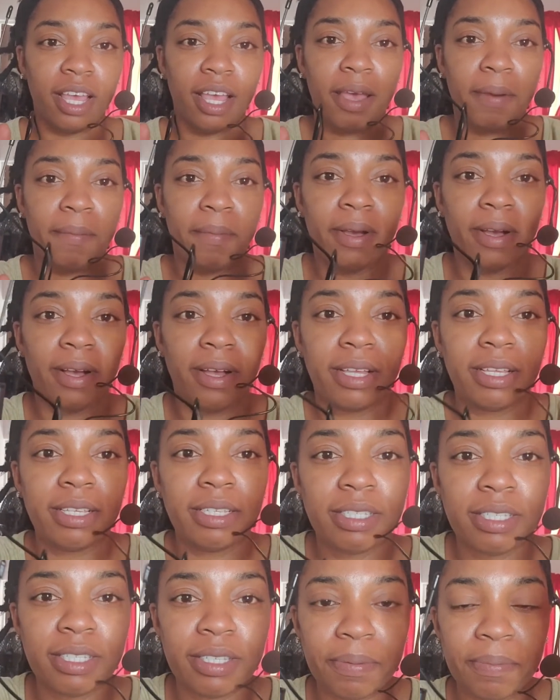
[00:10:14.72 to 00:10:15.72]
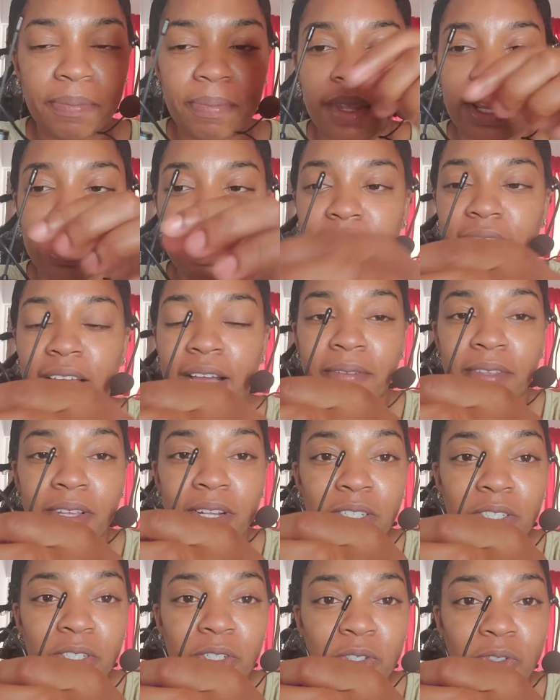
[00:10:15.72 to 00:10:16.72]
because it have the
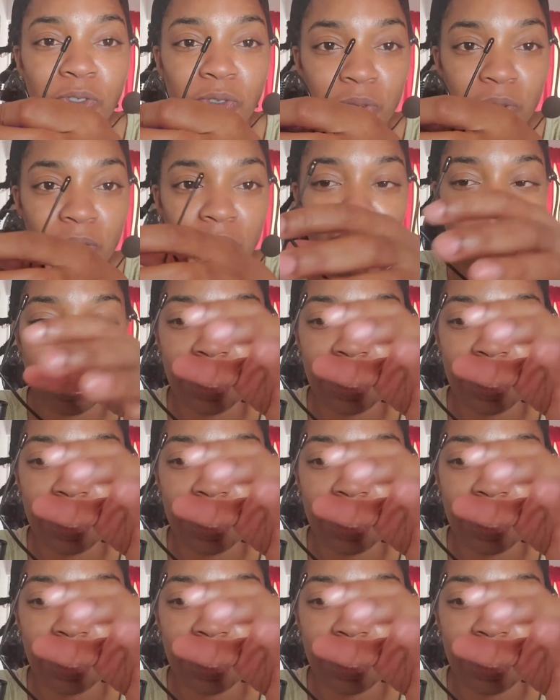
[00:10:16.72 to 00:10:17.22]
little screw thing.